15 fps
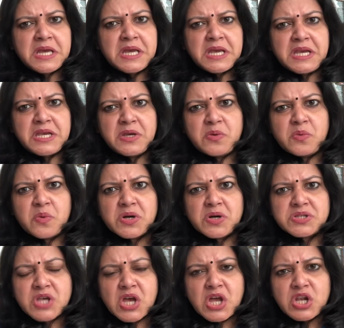He
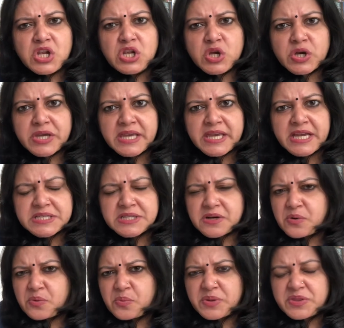was looking at her
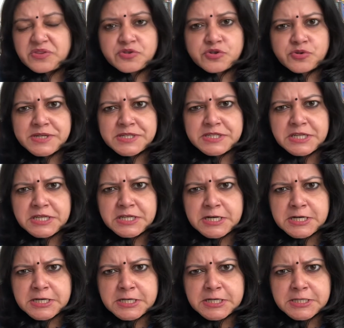with threatening
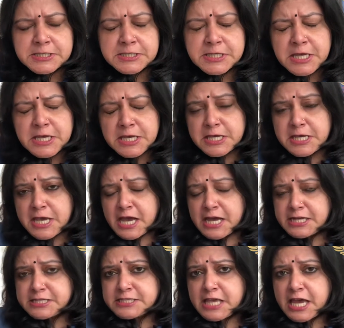eyes. He had
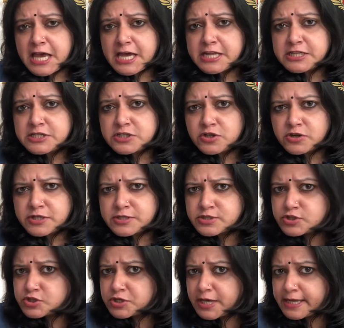his hand on his
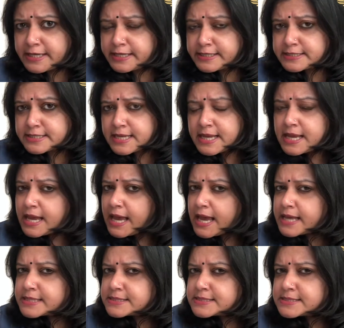jacket,
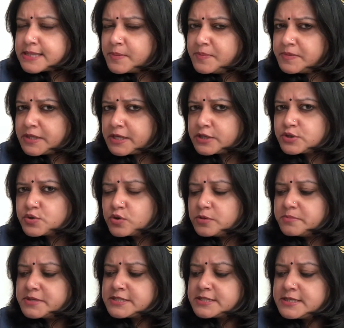and something told
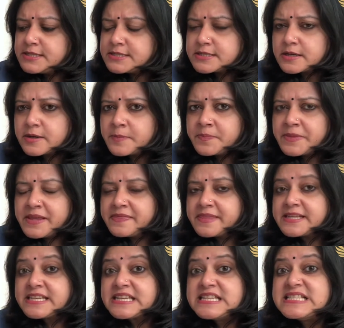Matilda
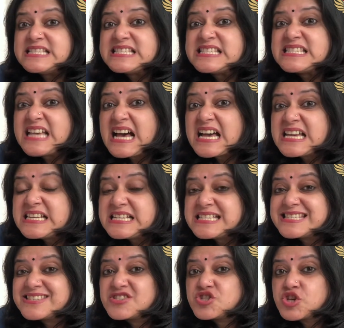that inside
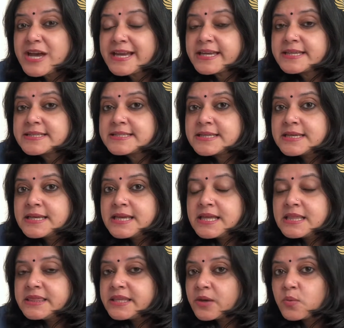his jacket
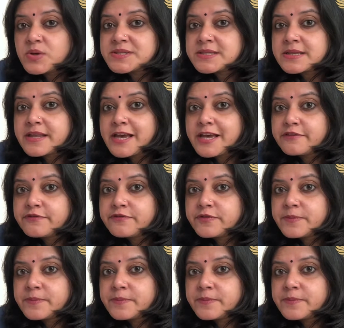there was a knife.